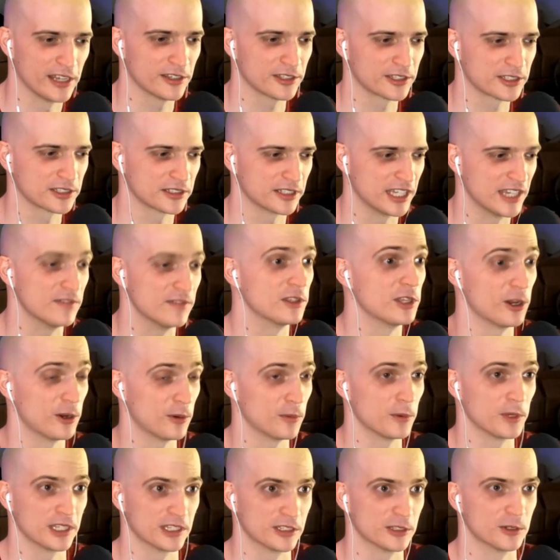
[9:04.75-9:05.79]
else, even though
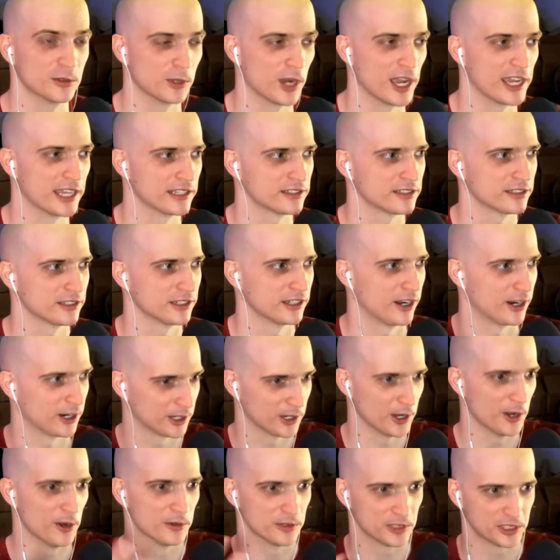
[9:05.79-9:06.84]
we do write
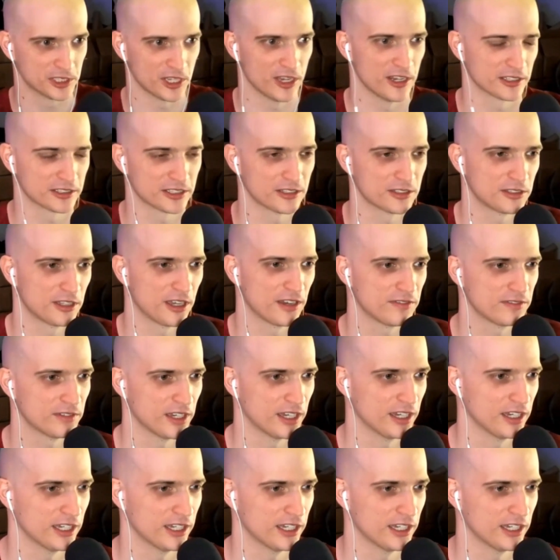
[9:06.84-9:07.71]
our own songs and stuff.